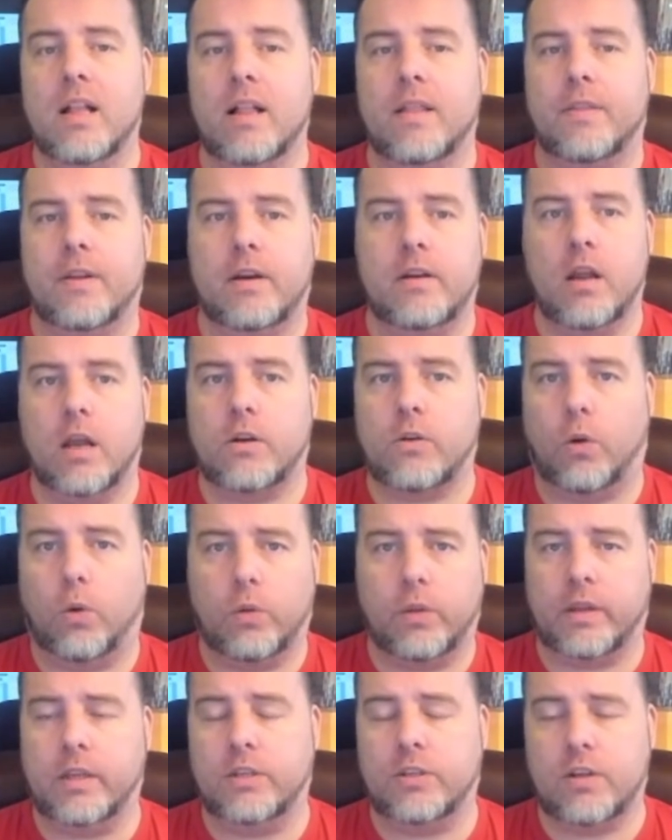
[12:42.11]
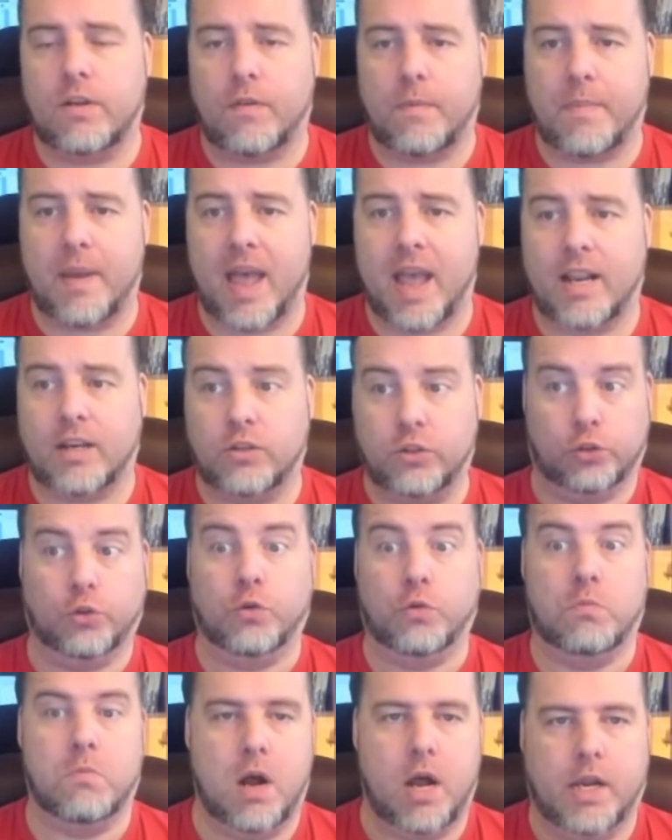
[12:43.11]
They're not holding each other back
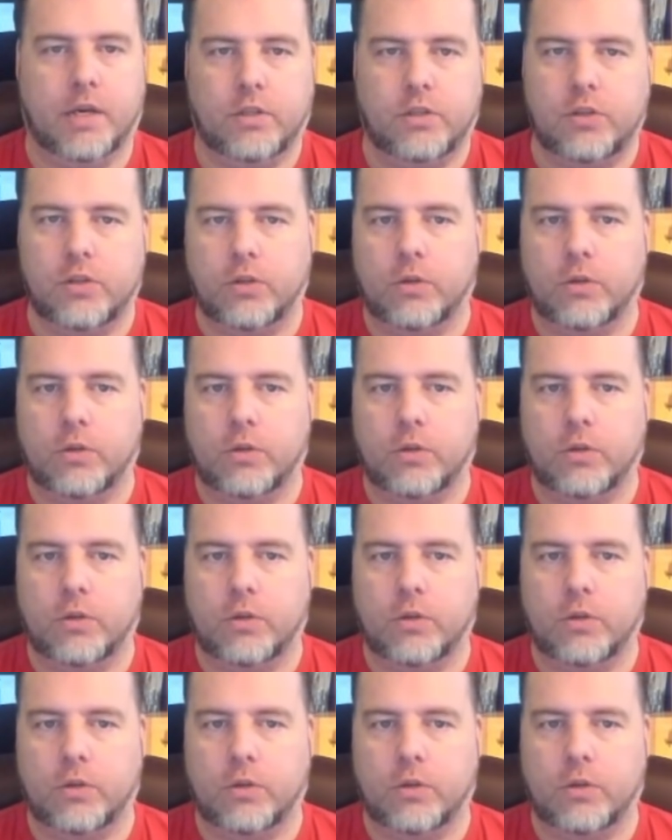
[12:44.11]
too much.